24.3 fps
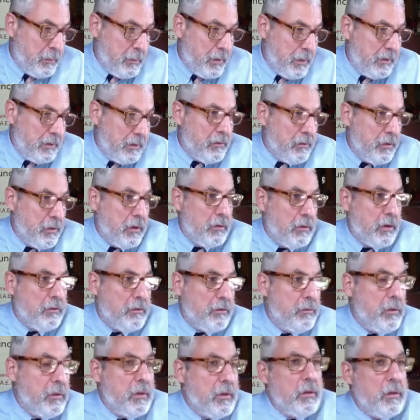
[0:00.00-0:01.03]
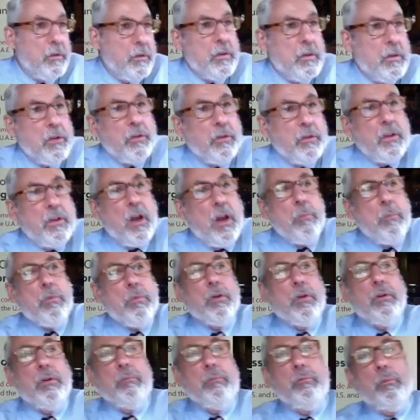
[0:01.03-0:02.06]
but there's a
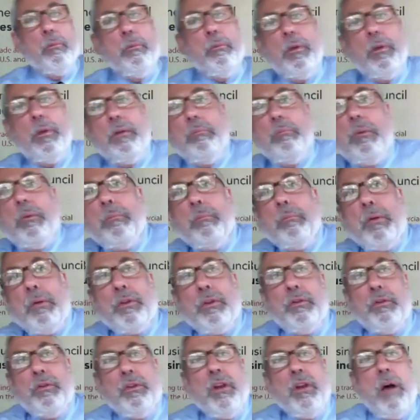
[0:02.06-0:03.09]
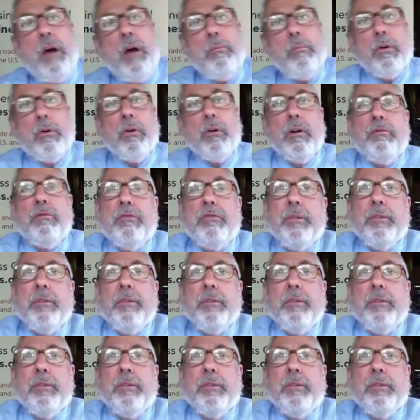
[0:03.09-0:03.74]
number of